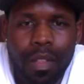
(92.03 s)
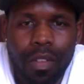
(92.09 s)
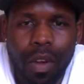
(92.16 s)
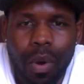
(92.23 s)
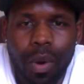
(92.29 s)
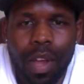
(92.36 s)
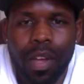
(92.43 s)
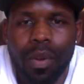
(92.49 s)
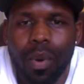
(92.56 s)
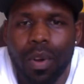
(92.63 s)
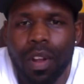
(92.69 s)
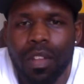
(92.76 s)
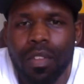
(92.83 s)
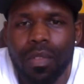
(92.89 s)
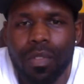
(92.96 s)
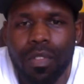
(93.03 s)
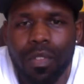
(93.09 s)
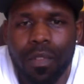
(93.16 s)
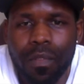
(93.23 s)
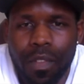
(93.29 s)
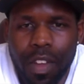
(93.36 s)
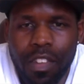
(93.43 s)
So in order to
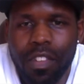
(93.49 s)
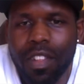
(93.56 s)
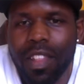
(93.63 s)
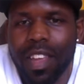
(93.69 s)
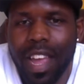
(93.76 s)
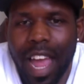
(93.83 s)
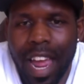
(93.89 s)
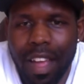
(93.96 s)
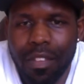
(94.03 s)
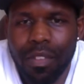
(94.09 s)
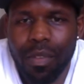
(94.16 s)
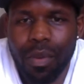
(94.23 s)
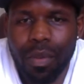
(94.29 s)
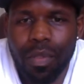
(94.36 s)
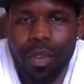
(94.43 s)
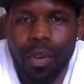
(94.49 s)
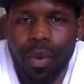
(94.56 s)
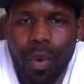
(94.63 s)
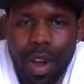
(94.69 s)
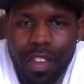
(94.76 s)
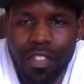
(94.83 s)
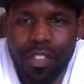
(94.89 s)
sufficiently answer the
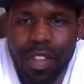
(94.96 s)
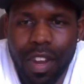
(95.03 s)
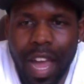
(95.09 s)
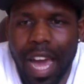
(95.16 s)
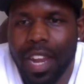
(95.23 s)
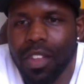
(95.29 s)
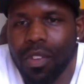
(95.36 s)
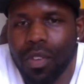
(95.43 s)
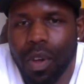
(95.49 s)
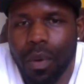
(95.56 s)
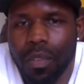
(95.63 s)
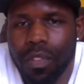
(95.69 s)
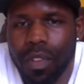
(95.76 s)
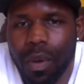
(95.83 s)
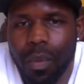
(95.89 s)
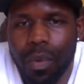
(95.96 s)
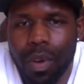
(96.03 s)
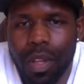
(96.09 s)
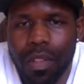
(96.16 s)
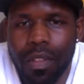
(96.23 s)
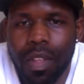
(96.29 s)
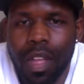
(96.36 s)
question, how do you know if
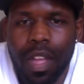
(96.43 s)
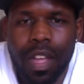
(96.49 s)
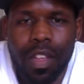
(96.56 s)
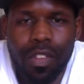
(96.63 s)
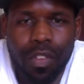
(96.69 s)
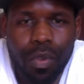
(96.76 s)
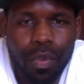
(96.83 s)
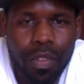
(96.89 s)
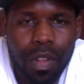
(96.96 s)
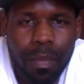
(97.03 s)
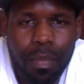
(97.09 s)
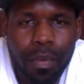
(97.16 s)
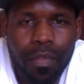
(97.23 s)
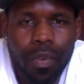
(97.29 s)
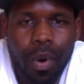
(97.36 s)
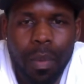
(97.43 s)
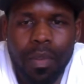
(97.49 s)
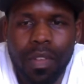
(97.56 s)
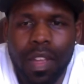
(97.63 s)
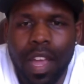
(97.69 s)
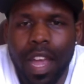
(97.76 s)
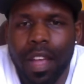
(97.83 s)
someone's using
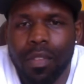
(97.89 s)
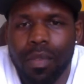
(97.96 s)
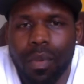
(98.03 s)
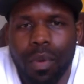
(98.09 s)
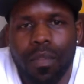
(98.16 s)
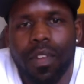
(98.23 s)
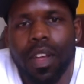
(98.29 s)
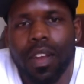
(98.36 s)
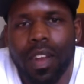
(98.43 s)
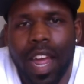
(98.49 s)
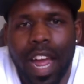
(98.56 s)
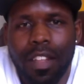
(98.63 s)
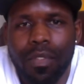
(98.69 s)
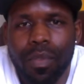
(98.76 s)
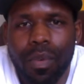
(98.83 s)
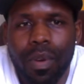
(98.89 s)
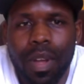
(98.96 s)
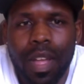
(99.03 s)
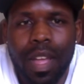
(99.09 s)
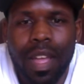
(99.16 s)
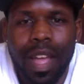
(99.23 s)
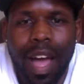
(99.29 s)
performance enhancers or if they're natural,
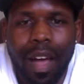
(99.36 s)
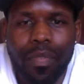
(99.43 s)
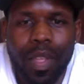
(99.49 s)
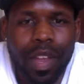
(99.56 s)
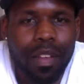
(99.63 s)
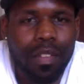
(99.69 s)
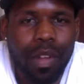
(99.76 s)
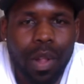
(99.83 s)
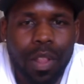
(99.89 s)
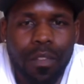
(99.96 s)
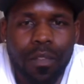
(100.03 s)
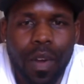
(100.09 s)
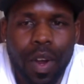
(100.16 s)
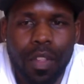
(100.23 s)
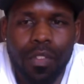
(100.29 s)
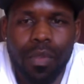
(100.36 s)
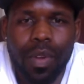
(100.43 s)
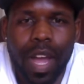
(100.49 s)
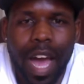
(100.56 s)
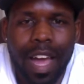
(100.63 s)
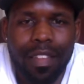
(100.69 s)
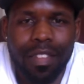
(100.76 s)
I think it's only fair that you
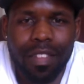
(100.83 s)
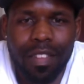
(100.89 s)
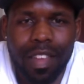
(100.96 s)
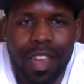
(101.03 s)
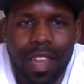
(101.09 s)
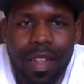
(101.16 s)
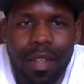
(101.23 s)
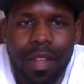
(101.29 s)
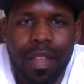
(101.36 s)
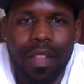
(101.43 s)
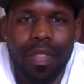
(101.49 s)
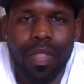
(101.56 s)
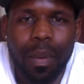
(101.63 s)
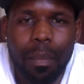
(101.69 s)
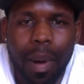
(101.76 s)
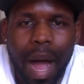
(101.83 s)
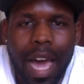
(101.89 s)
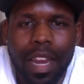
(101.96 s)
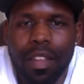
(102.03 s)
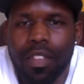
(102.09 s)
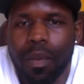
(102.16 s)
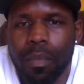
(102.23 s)
guys see the
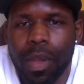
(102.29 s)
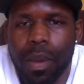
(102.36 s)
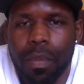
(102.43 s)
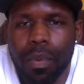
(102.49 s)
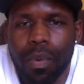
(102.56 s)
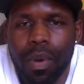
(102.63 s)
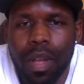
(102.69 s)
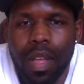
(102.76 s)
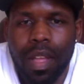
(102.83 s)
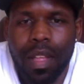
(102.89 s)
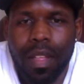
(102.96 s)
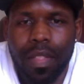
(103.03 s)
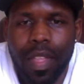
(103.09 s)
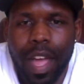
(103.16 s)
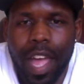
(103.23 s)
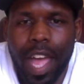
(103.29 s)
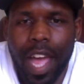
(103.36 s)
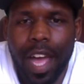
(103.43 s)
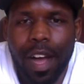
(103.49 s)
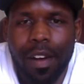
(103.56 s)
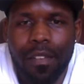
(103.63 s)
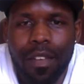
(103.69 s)
bodies of people that
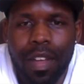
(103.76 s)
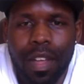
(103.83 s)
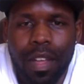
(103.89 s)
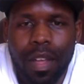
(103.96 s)
have